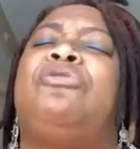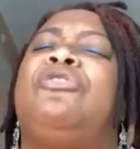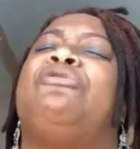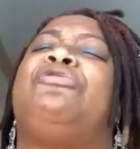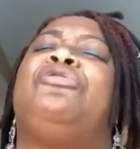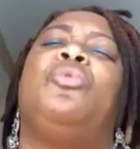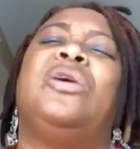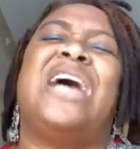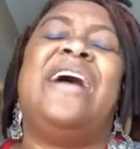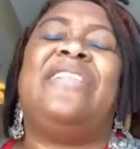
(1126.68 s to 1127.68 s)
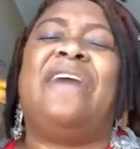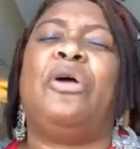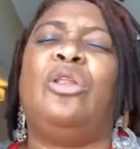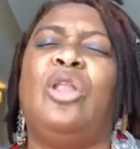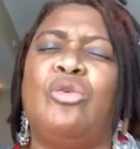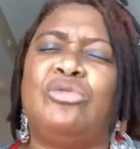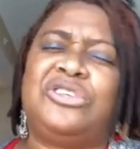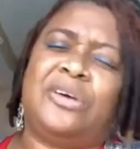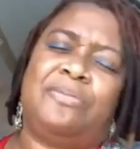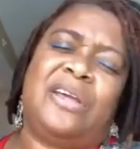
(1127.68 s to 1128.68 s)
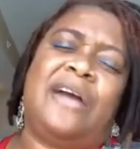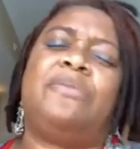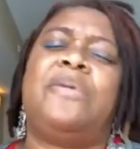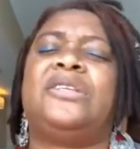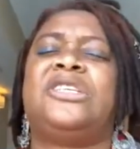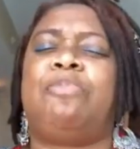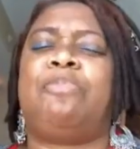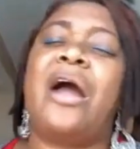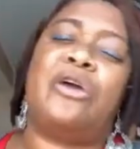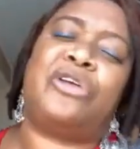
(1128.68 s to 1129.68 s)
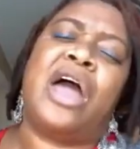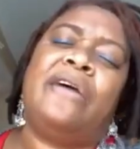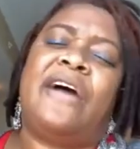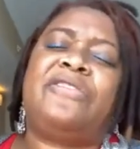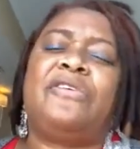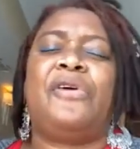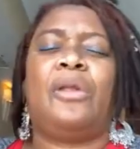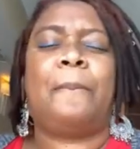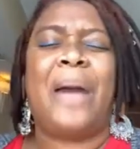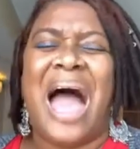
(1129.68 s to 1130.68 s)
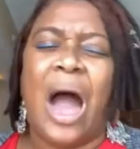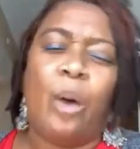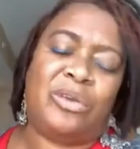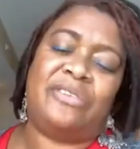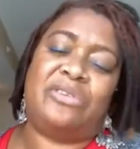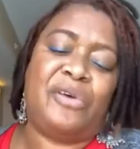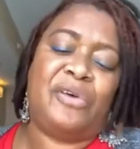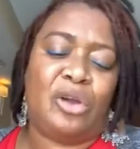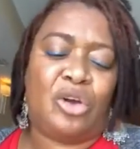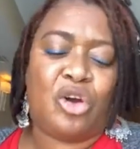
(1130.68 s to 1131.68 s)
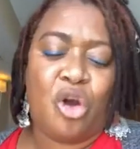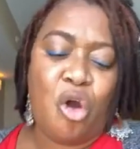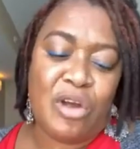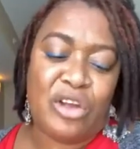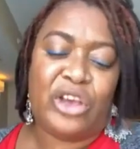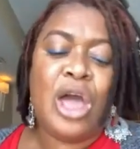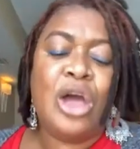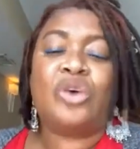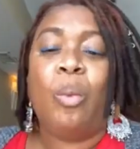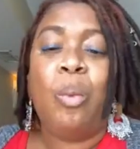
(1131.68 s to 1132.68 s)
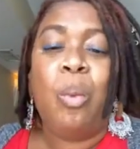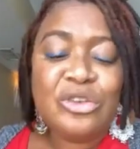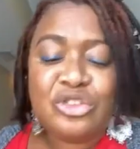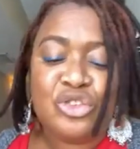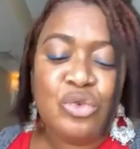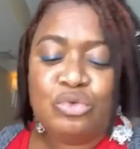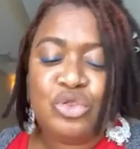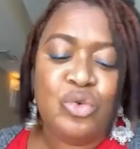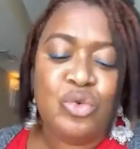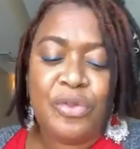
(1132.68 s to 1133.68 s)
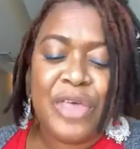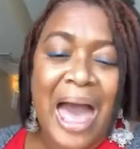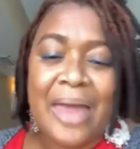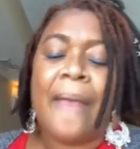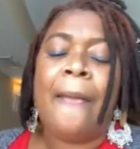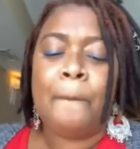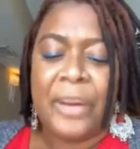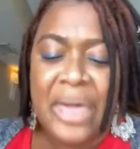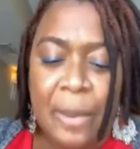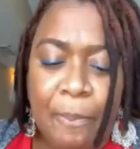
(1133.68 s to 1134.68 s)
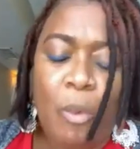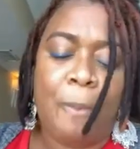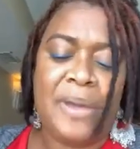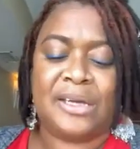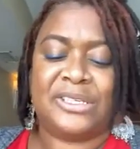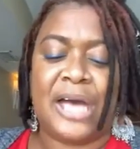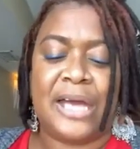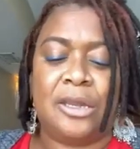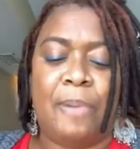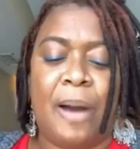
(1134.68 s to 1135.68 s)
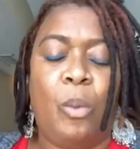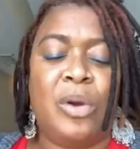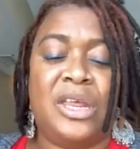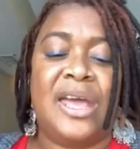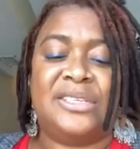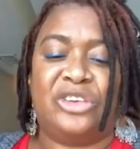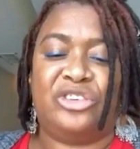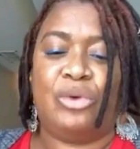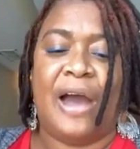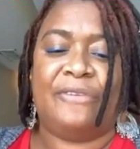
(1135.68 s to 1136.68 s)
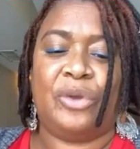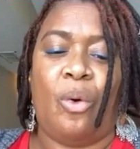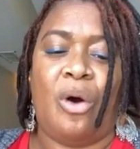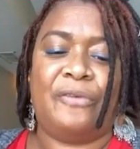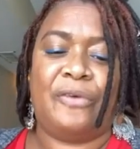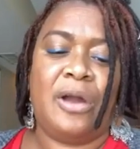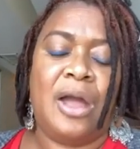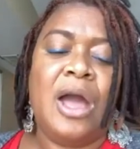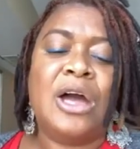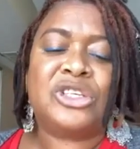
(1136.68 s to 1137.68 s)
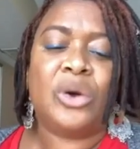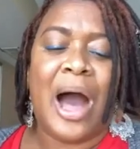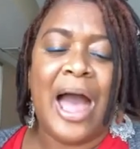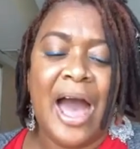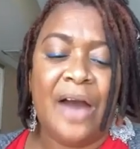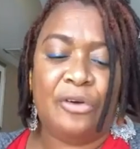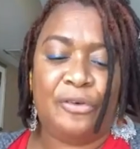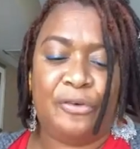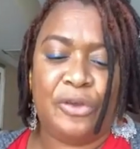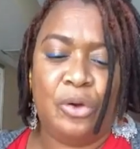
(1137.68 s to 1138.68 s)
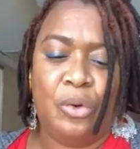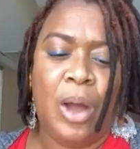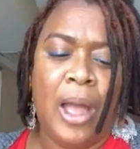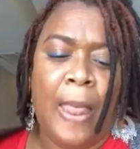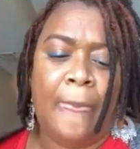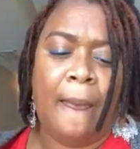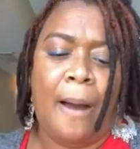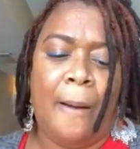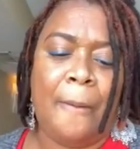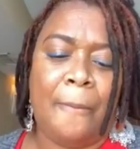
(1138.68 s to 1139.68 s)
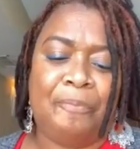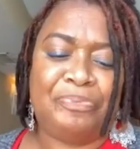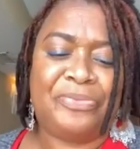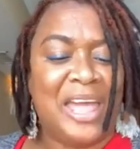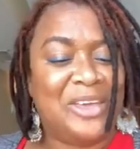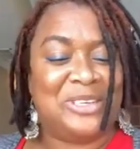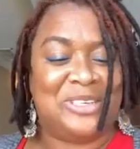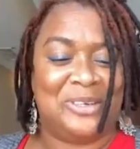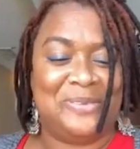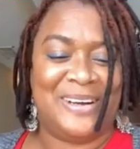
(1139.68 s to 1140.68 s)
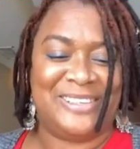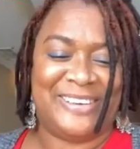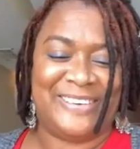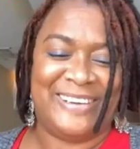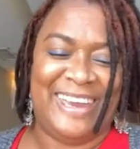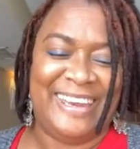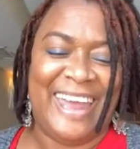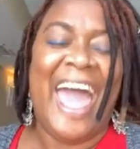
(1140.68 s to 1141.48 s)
influenced. They have to learn something. They have to be inspired. They have to feel empowered. They have to feel encouraged. So once you do that, people will be excited about what it is that you have to offer. So I have a few. Thank you so much, Queen.